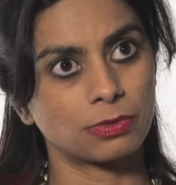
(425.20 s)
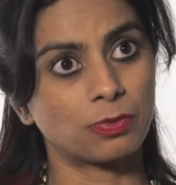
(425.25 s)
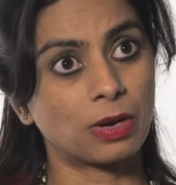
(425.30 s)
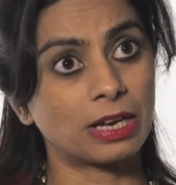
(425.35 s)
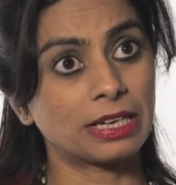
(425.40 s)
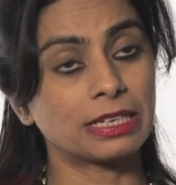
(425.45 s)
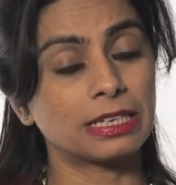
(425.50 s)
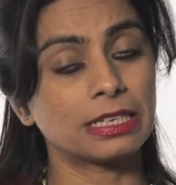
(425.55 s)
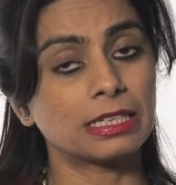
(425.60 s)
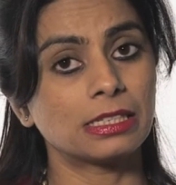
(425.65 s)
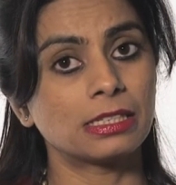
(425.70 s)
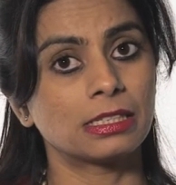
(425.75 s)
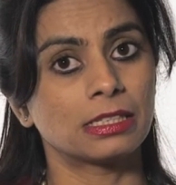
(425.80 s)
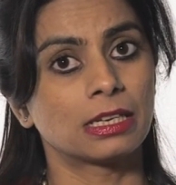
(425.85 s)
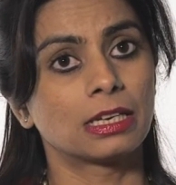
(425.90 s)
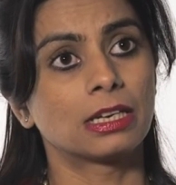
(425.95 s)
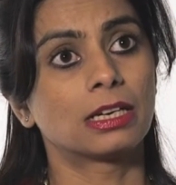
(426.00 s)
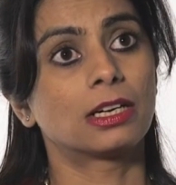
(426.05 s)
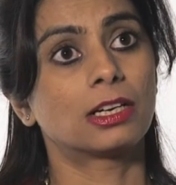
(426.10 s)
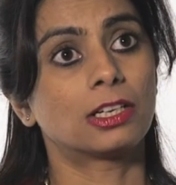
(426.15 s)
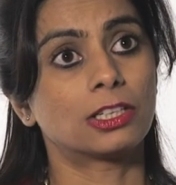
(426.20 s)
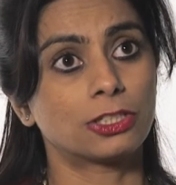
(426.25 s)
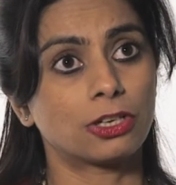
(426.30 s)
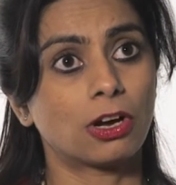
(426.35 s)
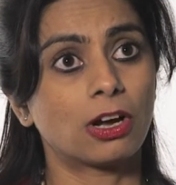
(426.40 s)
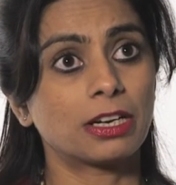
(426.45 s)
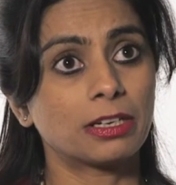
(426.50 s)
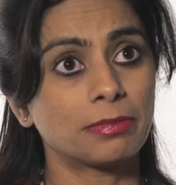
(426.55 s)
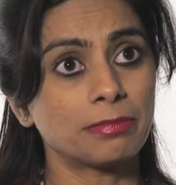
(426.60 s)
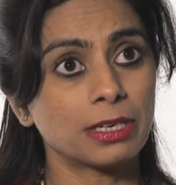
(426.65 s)
One is
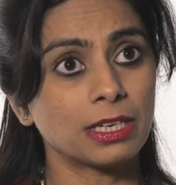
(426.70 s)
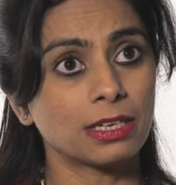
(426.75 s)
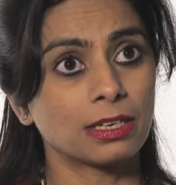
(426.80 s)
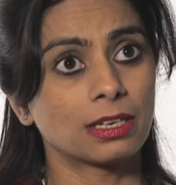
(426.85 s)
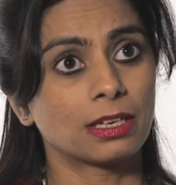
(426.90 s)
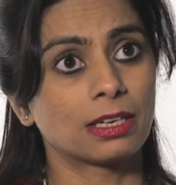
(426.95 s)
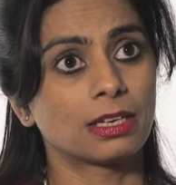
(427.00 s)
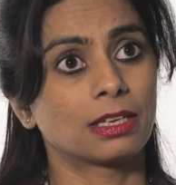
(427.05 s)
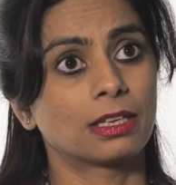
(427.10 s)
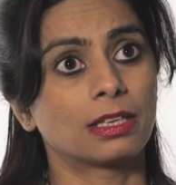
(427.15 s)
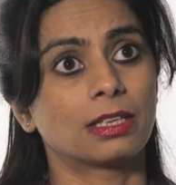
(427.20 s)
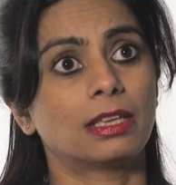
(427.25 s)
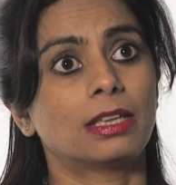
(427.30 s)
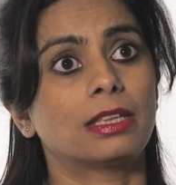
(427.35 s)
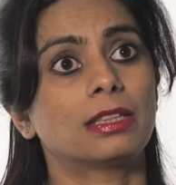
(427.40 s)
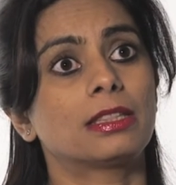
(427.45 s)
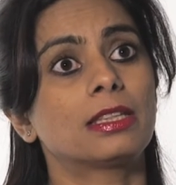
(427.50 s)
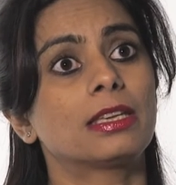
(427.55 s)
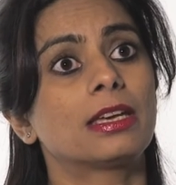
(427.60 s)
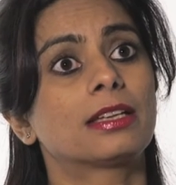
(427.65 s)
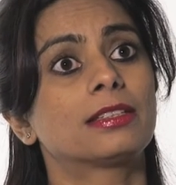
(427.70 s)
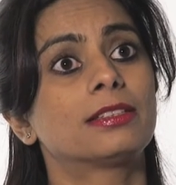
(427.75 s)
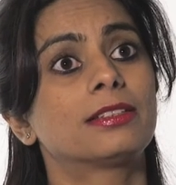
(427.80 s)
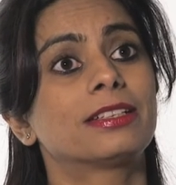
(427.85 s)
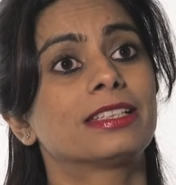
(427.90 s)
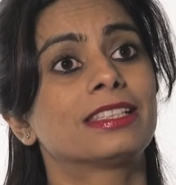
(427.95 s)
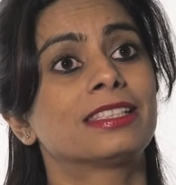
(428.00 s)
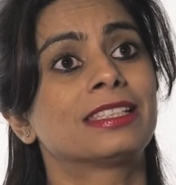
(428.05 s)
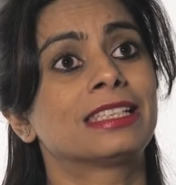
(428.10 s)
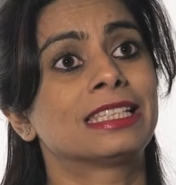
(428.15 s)
autonomy, and the other
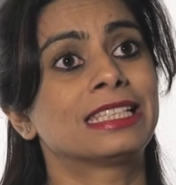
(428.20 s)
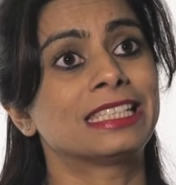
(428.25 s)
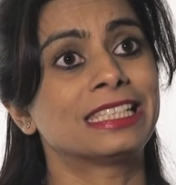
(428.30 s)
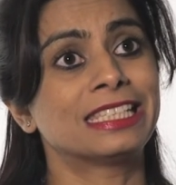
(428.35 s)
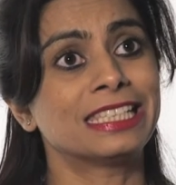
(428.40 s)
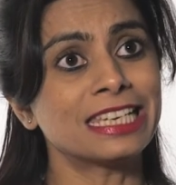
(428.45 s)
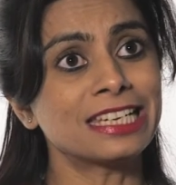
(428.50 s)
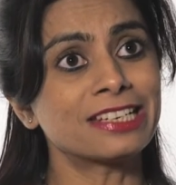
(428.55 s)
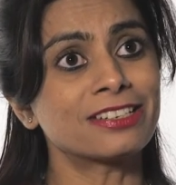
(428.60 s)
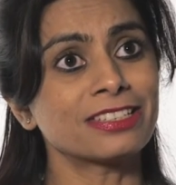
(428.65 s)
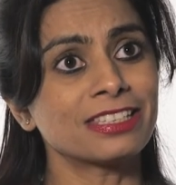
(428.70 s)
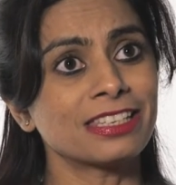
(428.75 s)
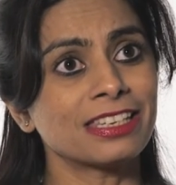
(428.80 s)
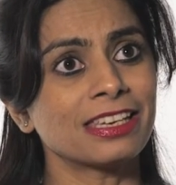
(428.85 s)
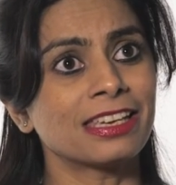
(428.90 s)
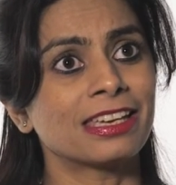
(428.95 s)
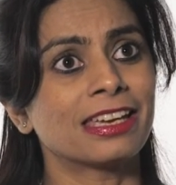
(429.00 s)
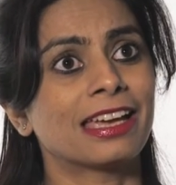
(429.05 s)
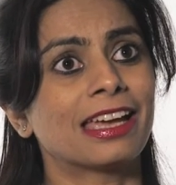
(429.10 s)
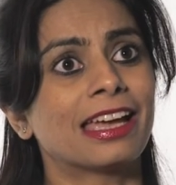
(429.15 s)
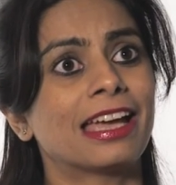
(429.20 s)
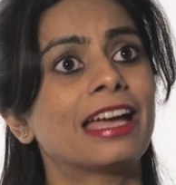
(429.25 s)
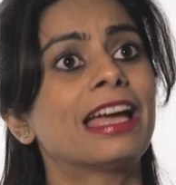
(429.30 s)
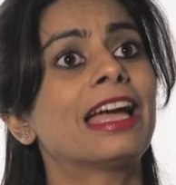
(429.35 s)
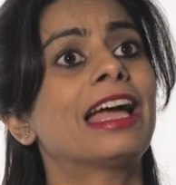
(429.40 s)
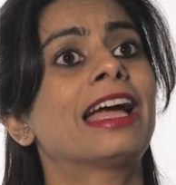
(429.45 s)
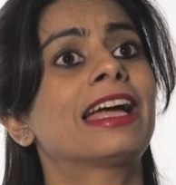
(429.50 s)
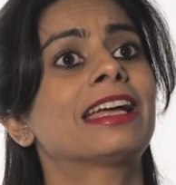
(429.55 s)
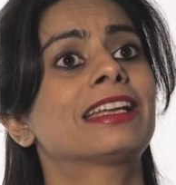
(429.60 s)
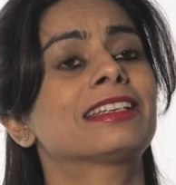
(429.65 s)
is secrecy,
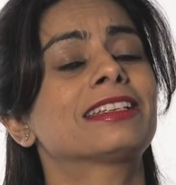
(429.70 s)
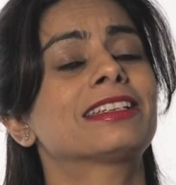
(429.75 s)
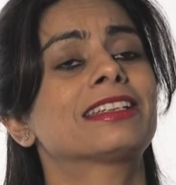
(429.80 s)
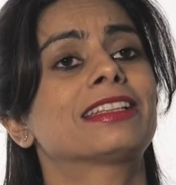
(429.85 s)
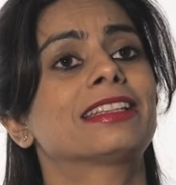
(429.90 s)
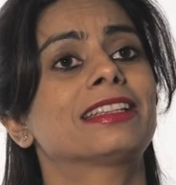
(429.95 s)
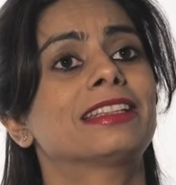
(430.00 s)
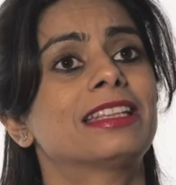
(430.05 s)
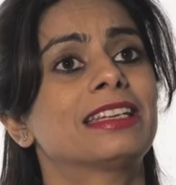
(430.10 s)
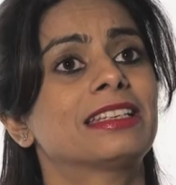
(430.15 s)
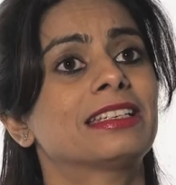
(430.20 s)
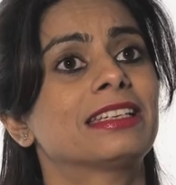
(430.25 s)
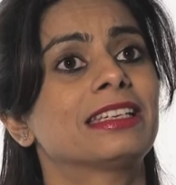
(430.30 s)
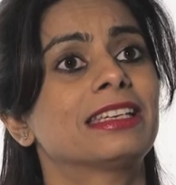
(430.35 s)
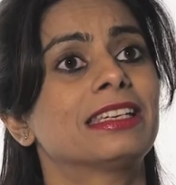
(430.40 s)
and then